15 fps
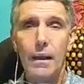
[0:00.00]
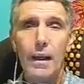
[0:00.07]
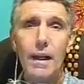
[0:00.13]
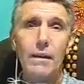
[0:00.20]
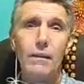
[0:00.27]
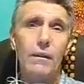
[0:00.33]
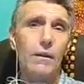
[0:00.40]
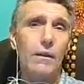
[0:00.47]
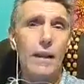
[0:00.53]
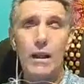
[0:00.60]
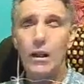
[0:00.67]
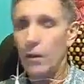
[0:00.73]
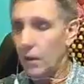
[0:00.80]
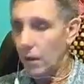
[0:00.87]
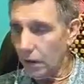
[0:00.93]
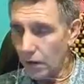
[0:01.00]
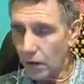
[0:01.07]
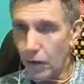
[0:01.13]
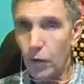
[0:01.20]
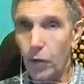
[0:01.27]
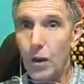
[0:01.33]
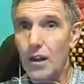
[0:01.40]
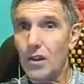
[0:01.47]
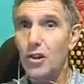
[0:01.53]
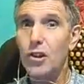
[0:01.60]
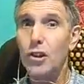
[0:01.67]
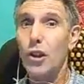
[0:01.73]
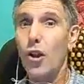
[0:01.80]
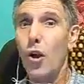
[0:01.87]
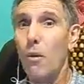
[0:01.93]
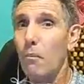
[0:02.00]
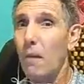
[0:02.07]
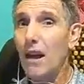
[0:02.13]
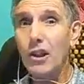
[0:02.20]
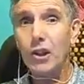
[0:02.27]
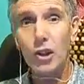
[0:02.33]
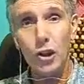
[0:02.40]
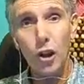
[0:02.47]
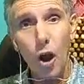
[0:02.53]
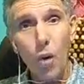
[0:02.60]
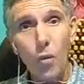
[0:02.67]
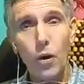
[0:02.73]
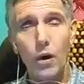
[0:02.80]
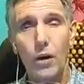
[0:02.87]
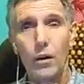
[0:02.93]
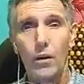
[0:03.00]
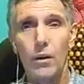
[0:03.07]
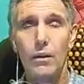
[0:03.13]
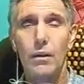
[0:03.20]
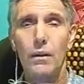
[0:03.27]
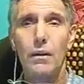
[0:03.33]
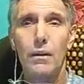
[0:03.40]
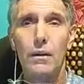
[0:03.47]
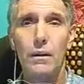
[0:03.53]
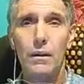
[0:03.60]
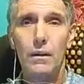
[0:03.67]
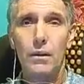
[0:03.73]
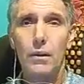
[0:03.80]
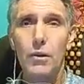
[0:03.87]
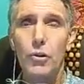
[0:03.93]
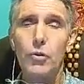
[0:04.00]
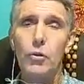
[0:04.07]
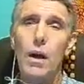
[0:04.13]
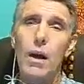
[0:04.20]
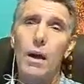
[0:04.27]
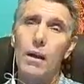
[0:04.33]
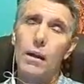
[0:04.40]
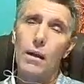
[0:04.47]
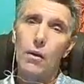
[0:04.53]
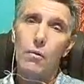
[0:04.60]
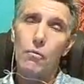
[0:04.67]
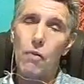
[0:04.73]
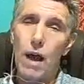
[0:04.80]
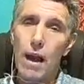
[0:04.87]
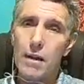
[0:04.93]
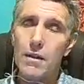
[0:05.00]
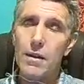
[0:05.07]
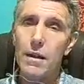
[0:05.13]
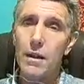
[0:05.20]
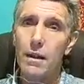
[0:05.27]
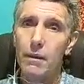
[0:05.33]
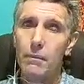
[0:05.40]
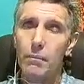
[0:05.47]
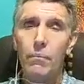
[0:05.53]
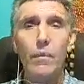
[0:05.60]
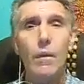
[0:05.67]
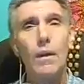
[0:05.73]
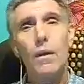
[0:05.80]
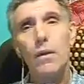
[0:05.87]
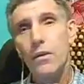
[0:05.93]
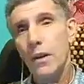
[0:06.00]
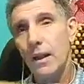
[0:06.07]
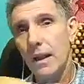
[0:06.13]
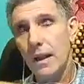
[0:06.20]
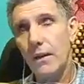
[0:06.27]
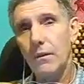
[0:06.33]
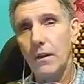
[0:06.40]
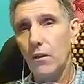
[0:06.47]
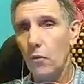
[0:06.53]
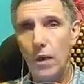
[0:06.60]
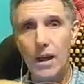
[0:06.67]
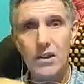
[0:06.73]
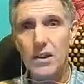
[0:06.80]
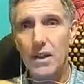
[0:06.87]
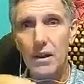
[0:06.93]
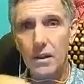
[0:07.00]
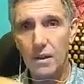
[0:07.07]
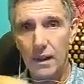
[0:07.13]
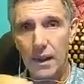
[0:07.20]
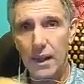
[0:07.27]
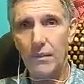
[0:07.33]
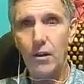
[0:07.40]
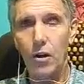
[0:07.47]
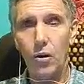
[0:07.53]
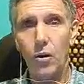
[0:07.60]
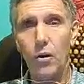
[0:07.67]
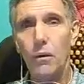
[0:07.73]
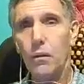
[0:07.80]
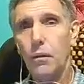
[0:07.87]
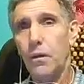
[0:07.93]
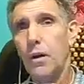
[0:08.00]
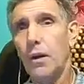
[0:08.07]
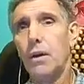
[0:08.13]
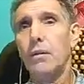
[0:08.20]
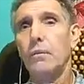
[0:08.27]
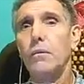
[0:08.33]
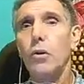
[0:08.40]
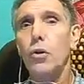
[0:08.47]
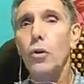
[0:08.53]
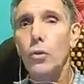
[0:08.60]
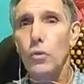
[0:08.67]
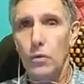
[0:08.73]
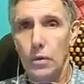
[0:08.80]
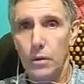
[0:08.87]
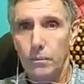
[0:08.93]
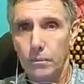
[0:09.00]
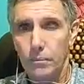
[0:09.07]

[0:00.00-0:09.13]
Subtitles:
then you are much slower. You are raising the level of GLUT.